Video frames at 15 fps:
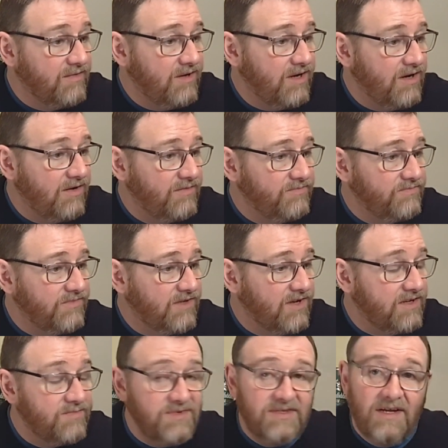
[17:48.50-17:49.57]
Well,
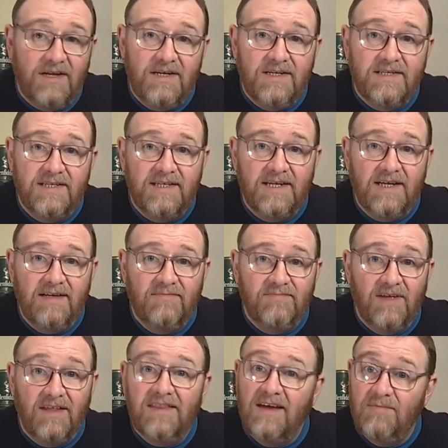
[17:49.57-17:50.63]
Christmas dinner today,
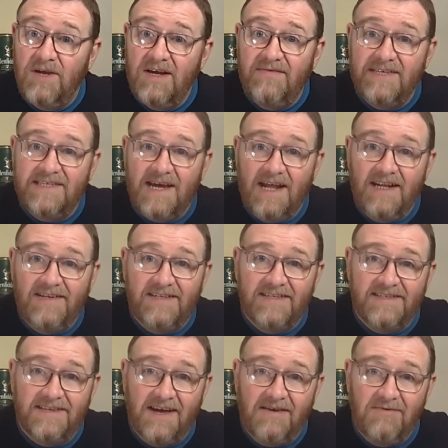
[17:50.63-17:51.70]
I think I may have a salad to
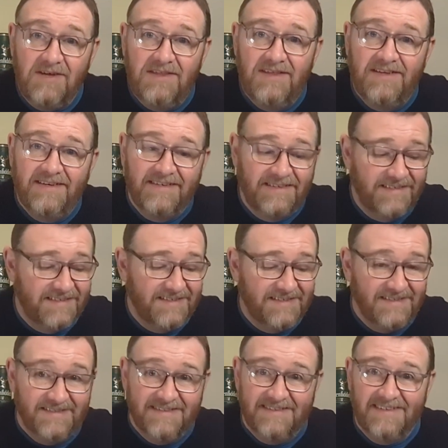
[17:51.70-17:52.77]
start with.
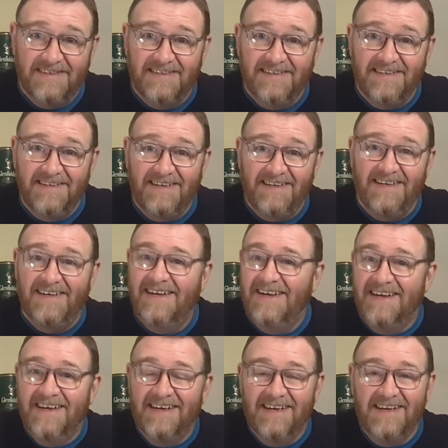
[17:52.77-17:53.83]

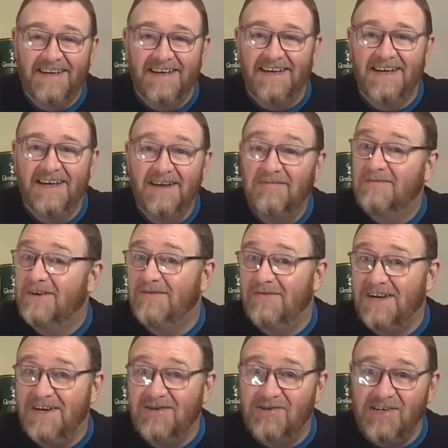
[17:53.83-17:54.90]
We have
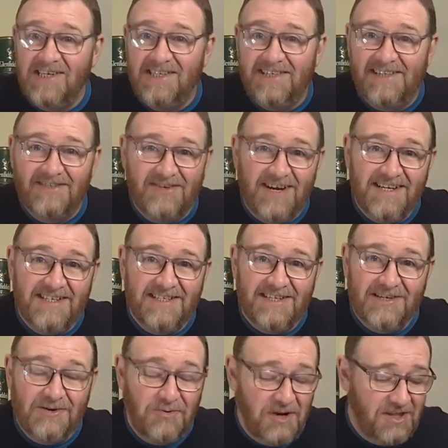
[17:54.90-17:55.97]
an interesting dressing
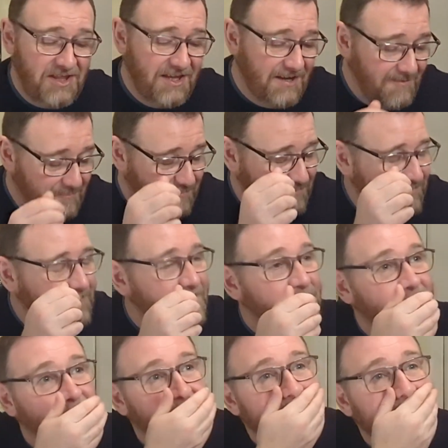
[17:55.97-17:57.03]
to go with it.
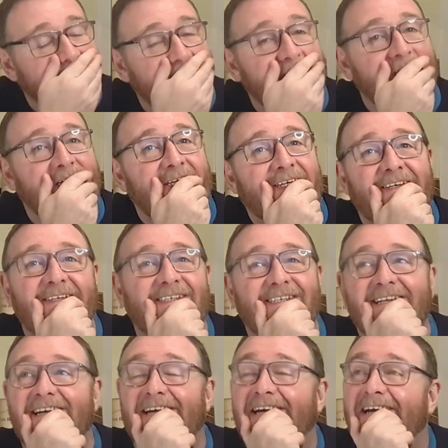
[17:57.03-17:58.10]

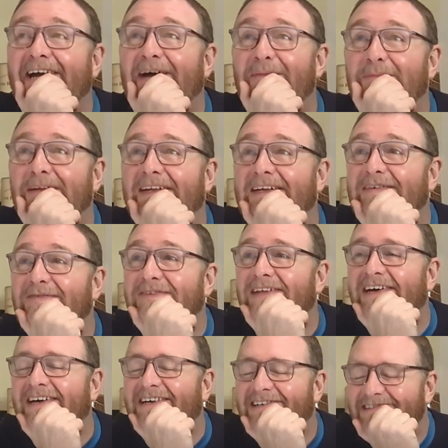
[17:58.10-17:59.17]
Seriously, can't believe
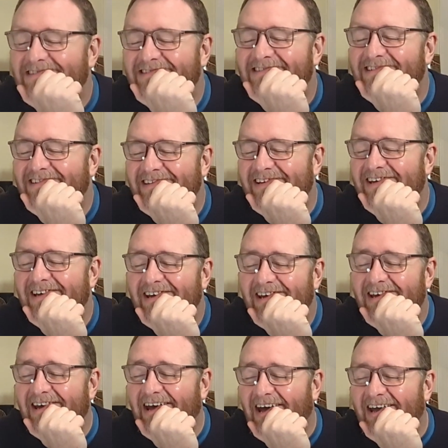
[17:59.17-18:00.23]
that.
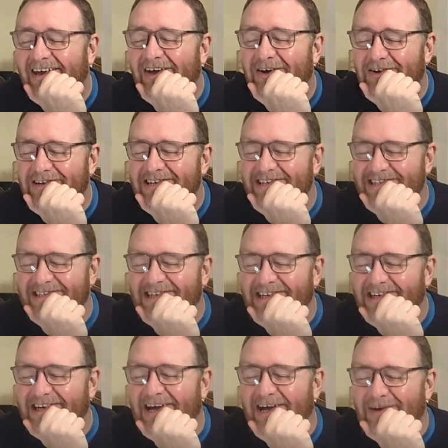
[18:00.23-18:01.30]
I
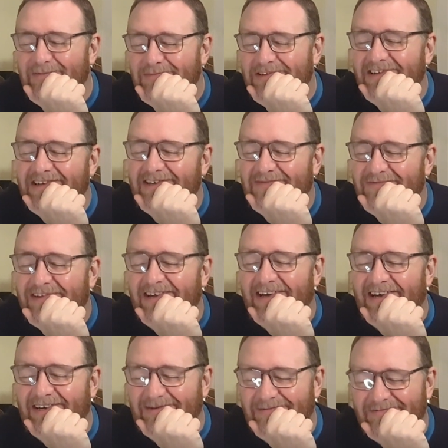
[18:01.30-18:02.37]
honestly can't believe
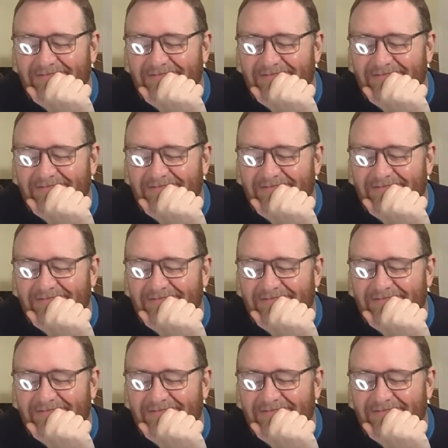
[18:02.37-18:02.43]
that.